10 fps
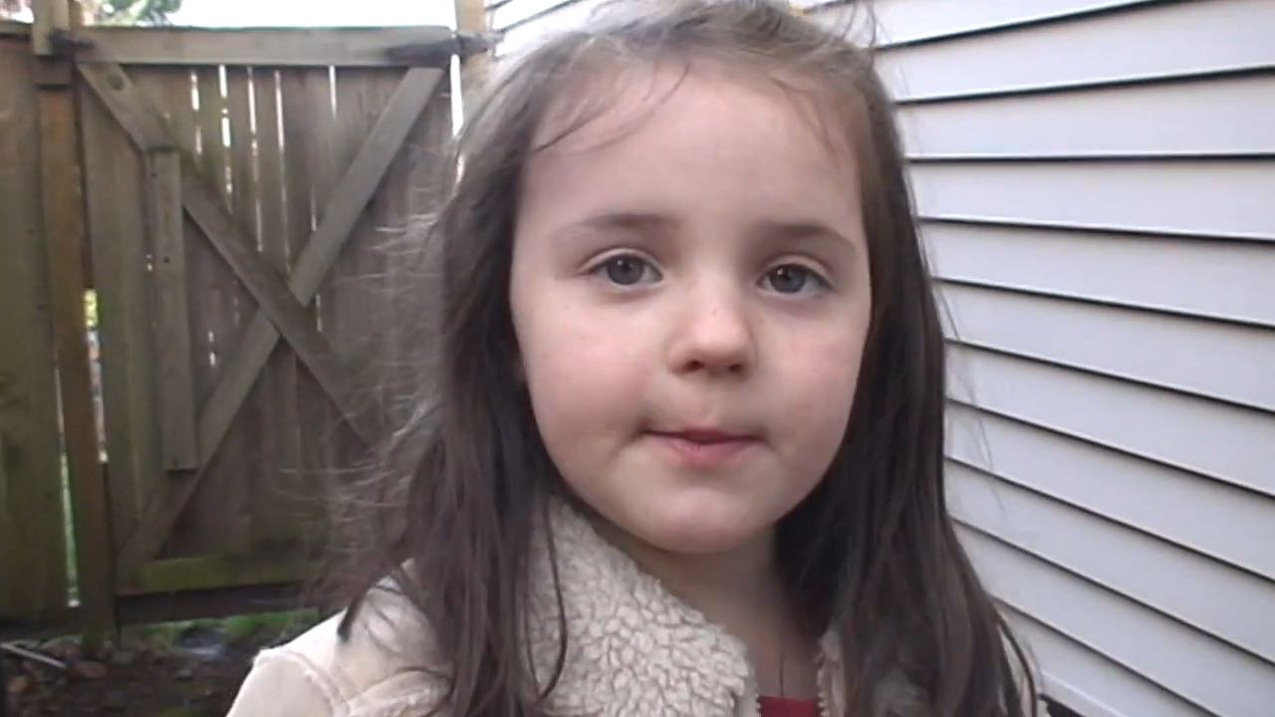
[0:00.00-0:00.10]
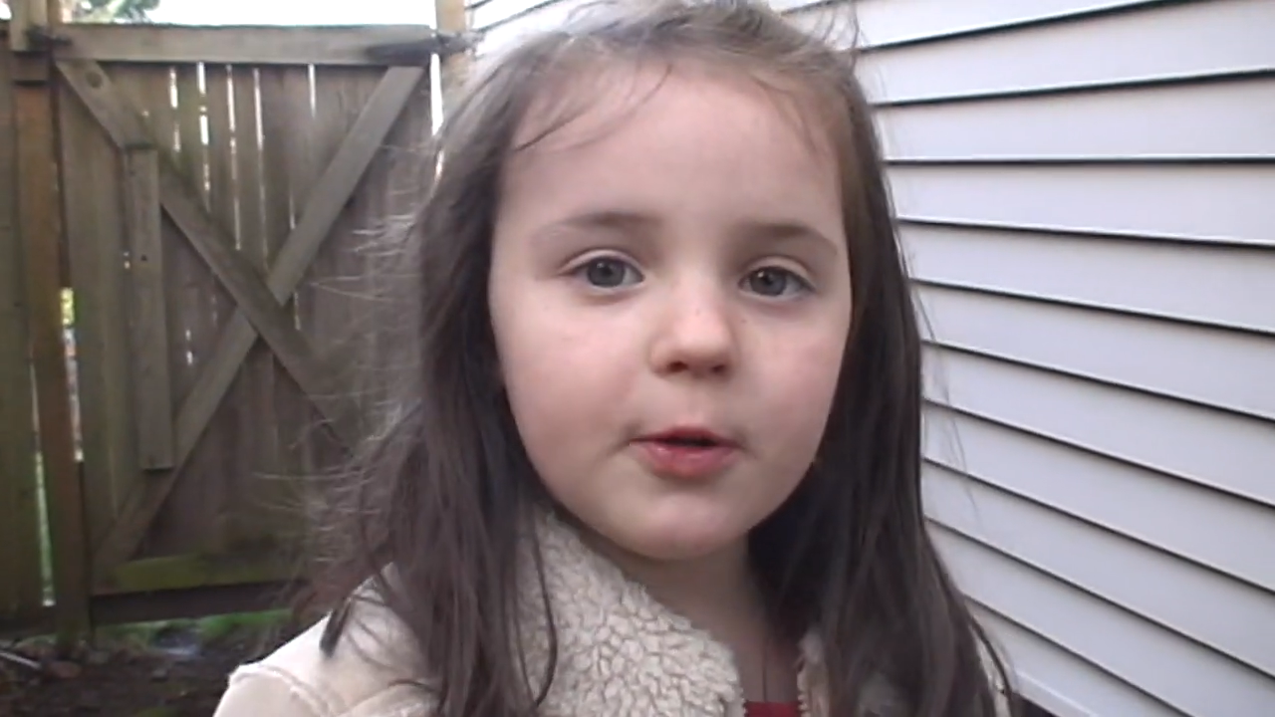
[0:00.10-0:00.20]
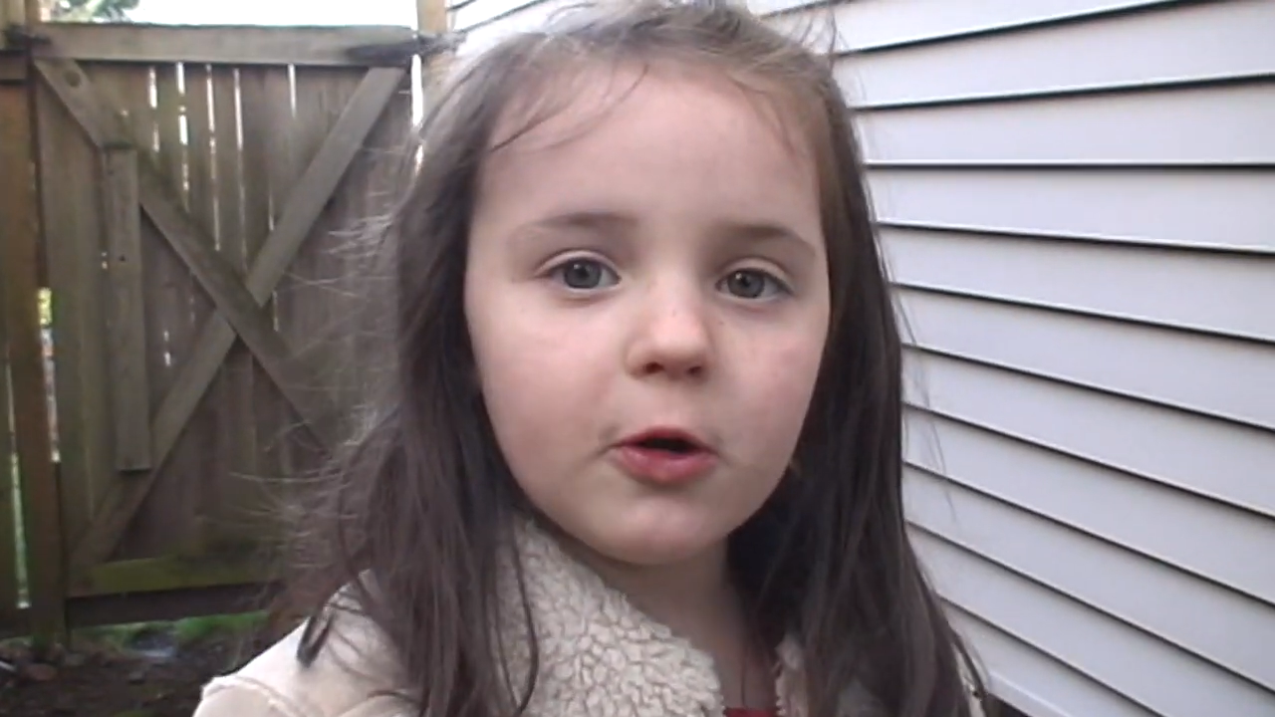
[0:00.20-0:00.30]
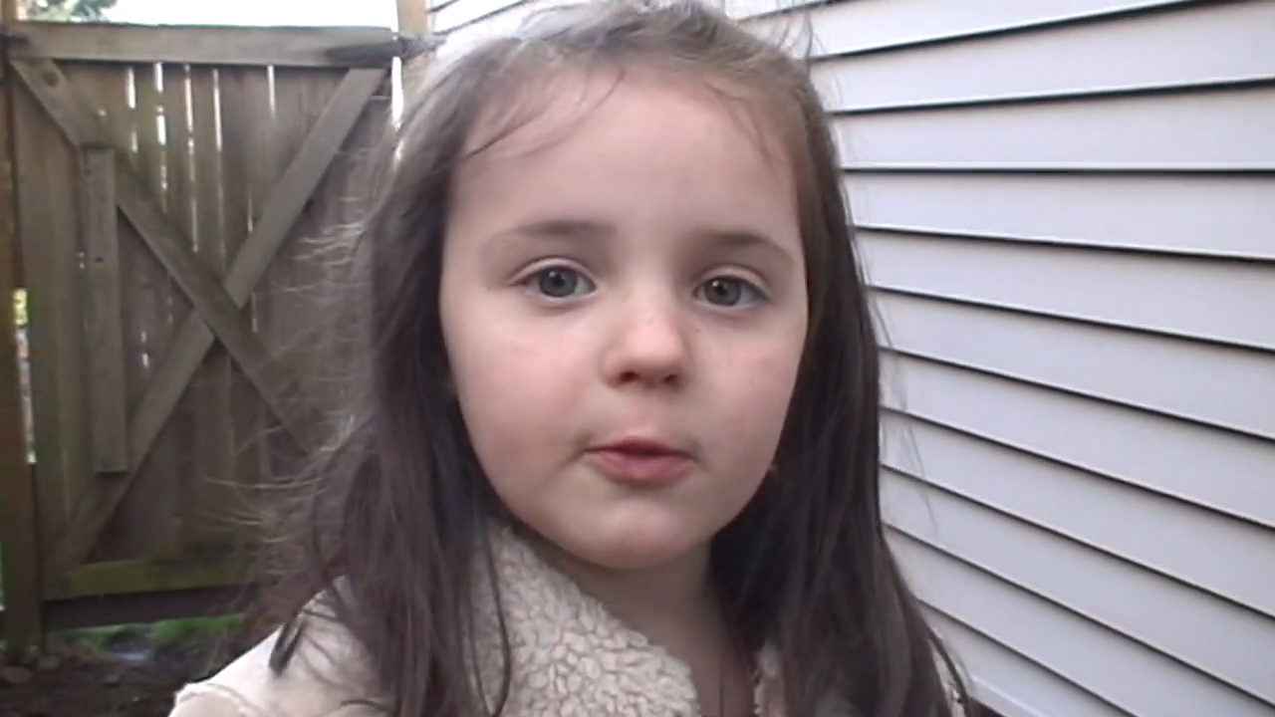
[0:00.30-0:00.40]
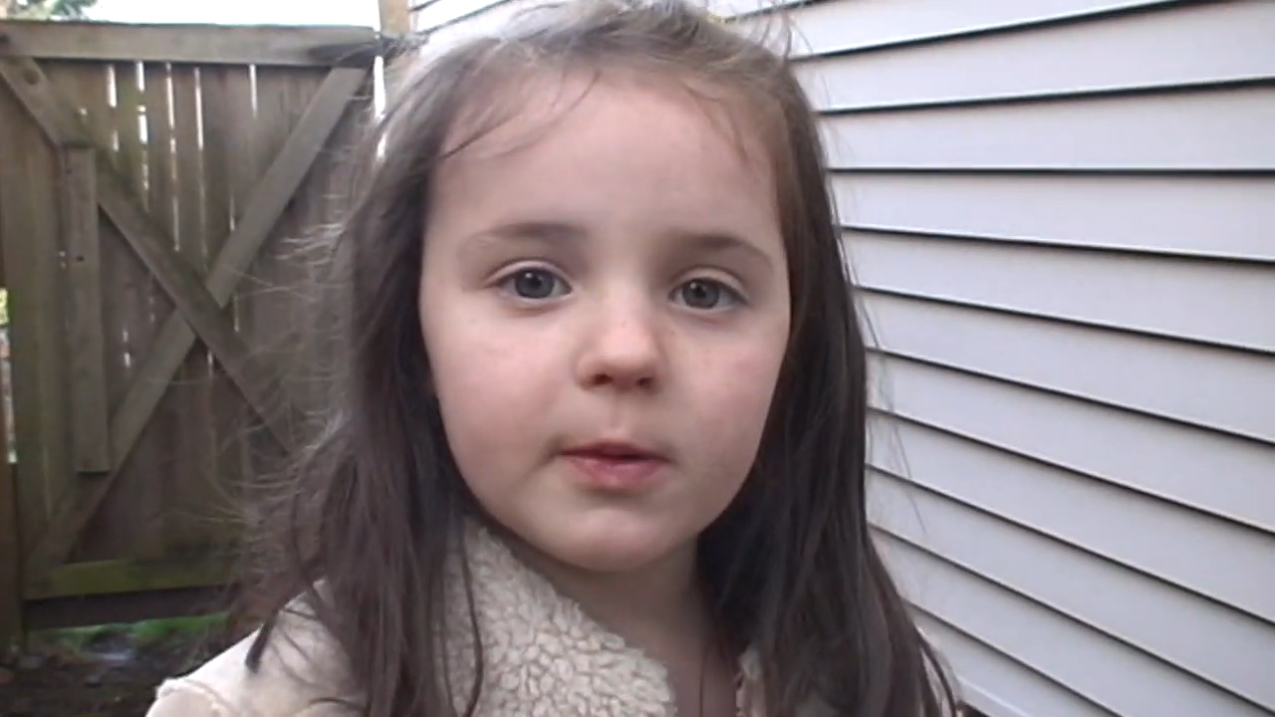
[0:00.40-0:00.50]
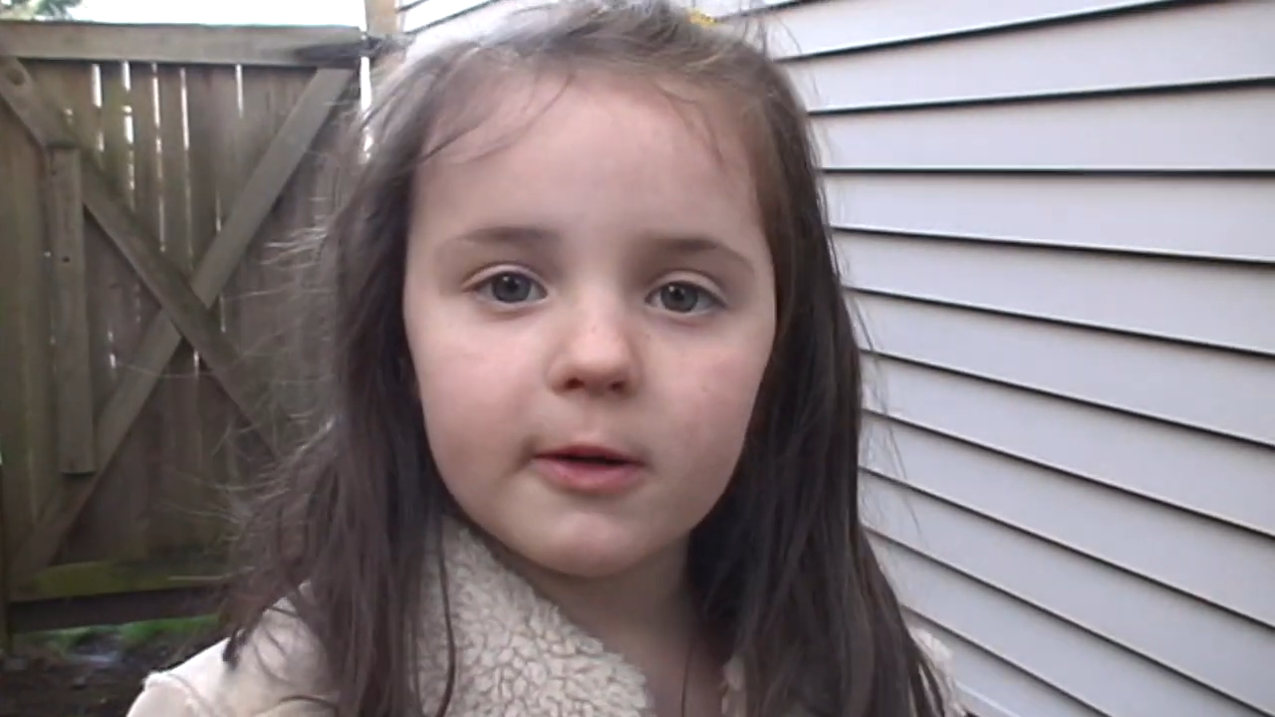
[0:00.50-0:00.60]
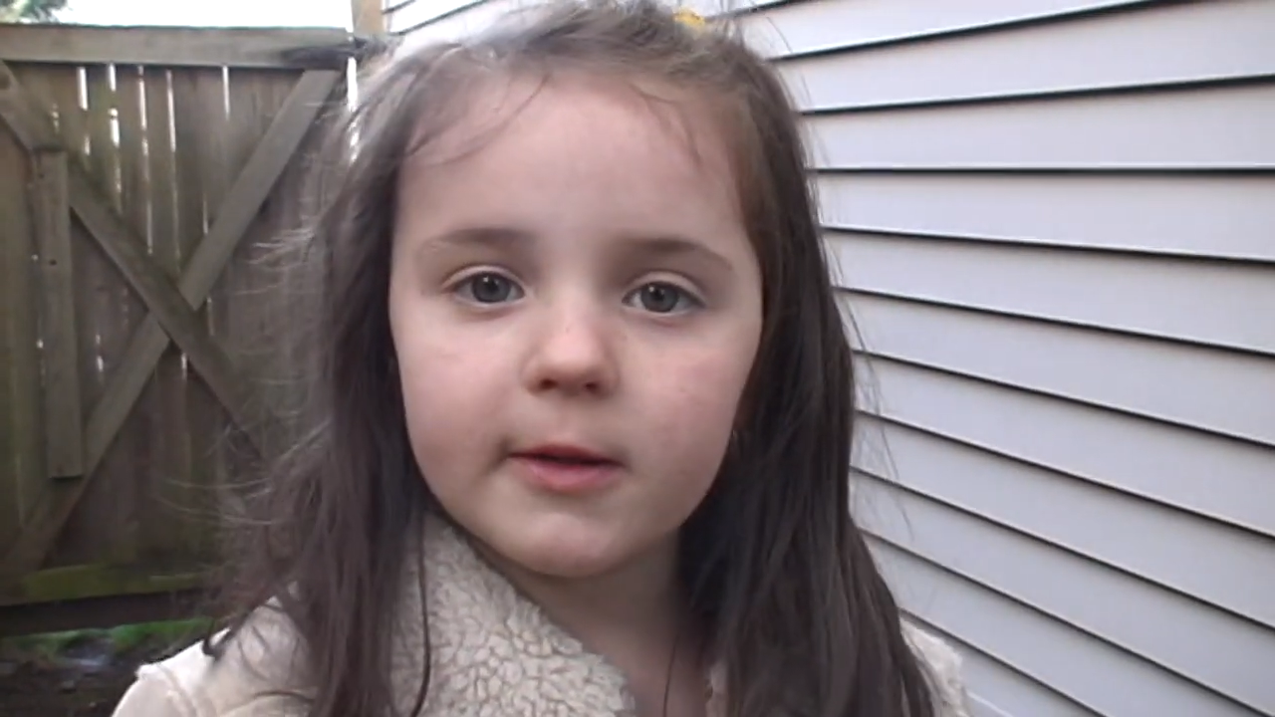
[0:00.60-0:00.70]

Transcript: poop.